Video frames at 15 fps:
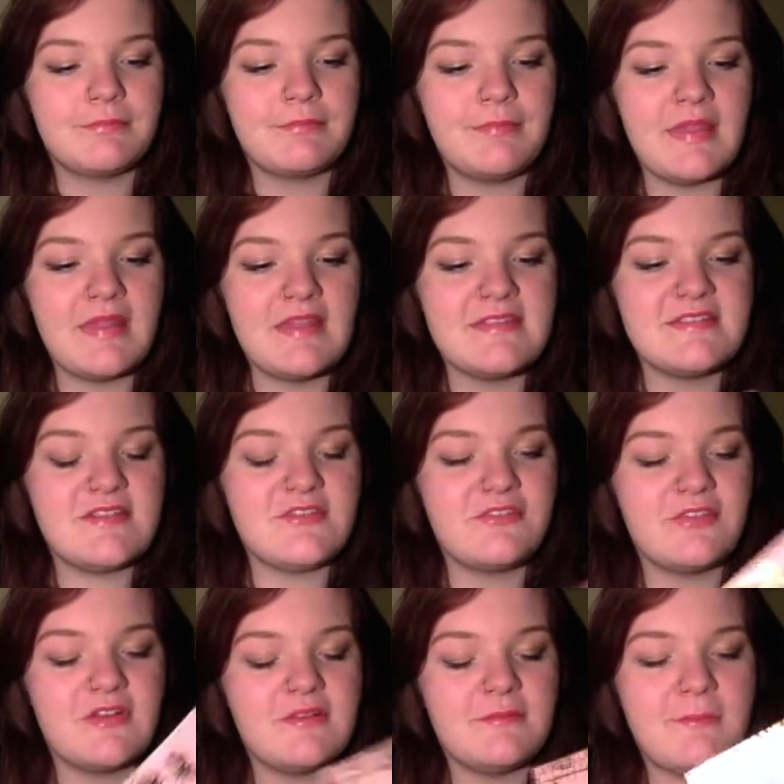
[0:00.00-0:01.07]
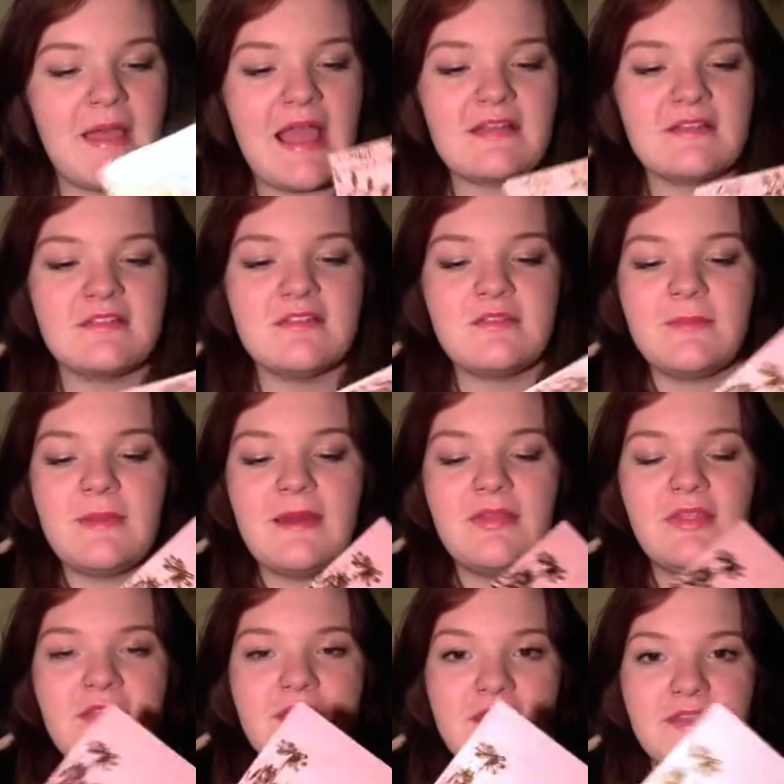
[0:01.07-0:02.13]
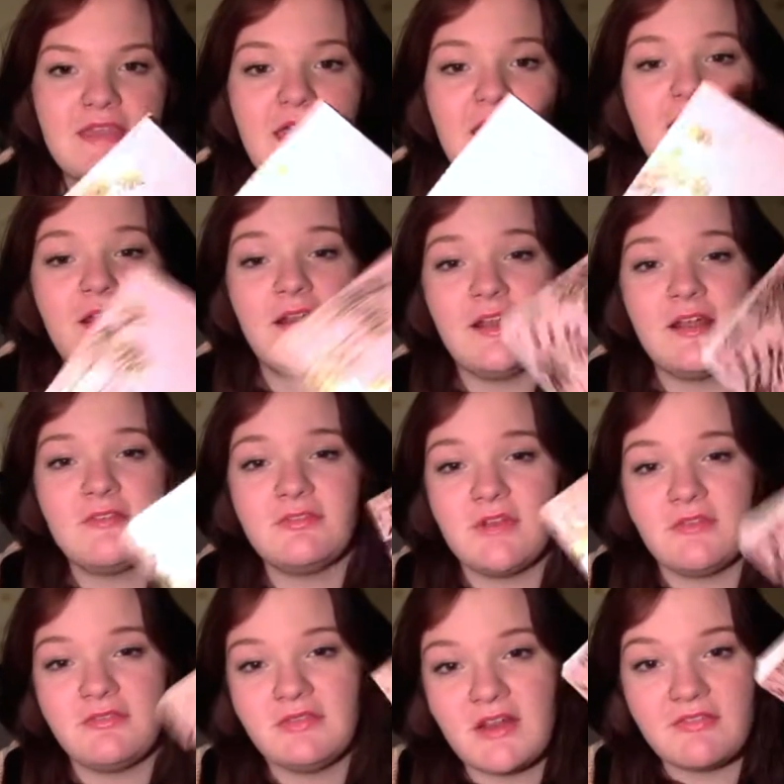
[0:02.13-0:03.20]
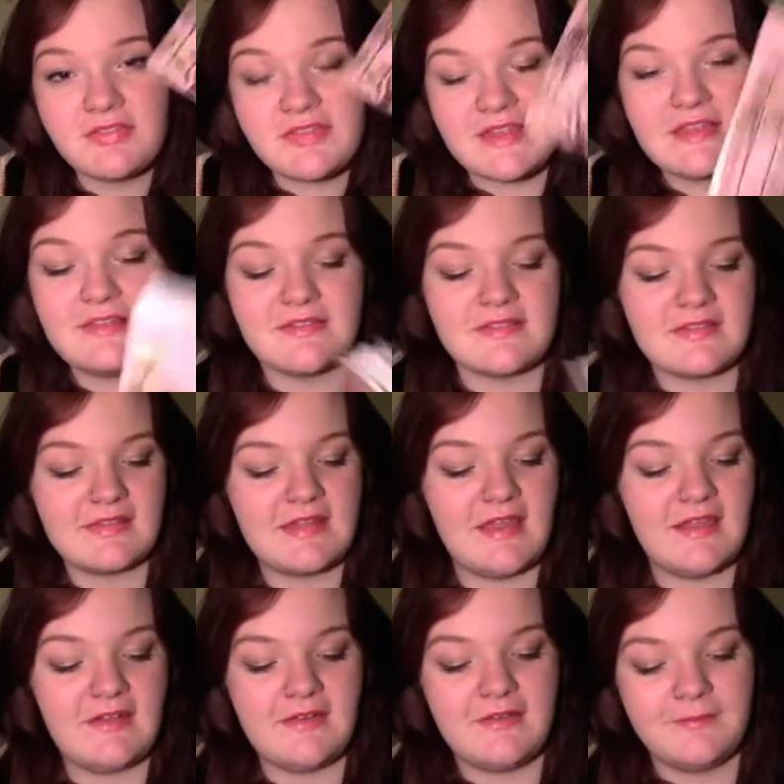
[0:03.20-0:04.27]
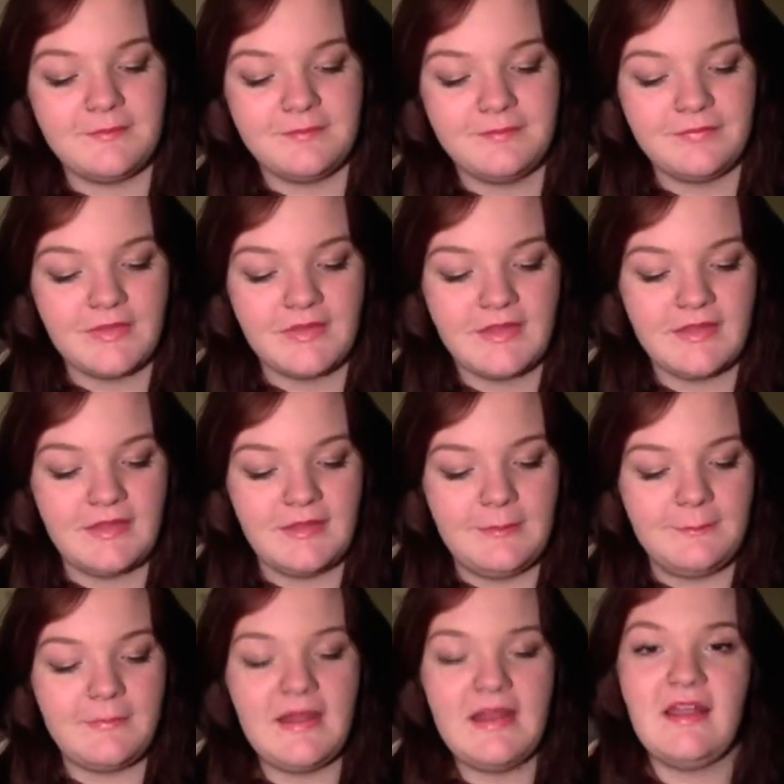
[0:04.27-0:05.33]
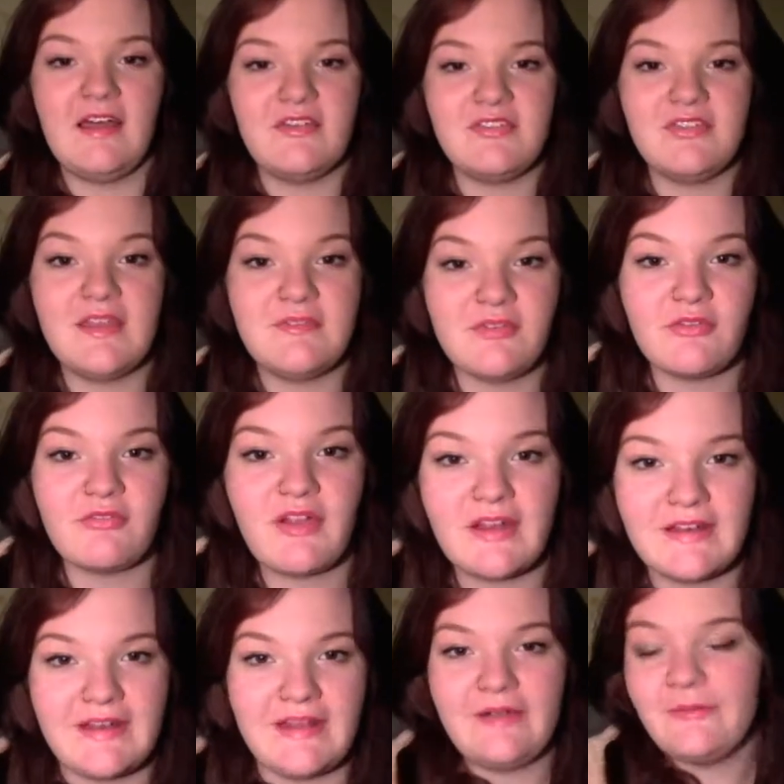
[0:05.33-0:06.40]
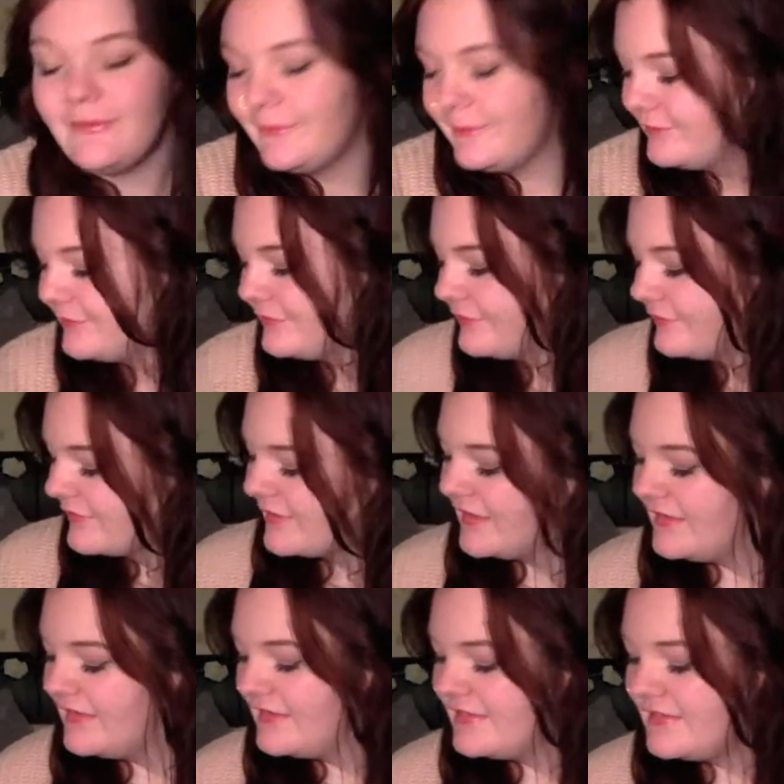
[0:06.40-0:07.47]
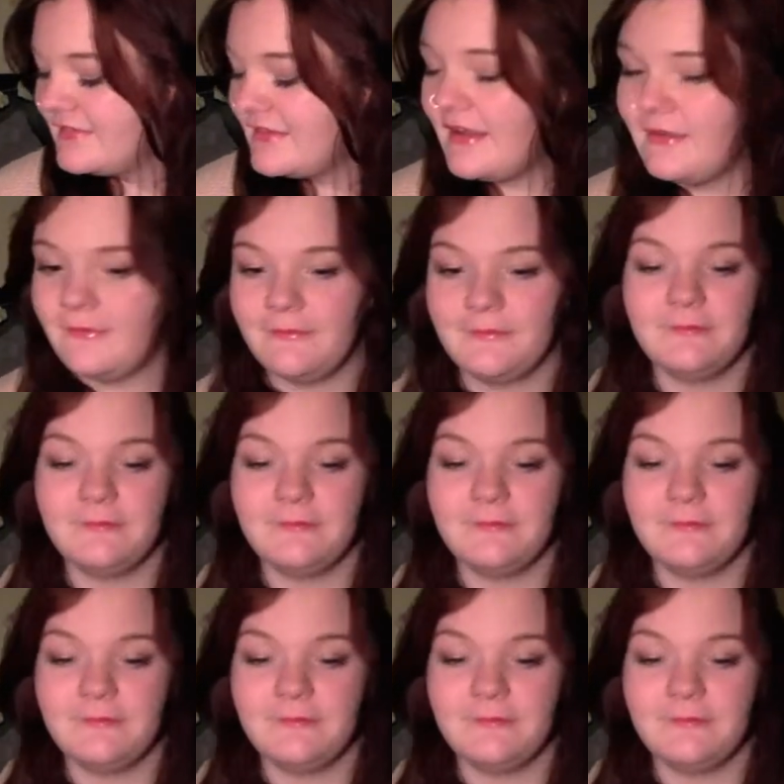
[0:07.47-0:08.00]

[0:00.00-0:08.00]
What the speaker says: but there's different packs as well that you can get, and I love, love, love these. They are my lifesaver right now. So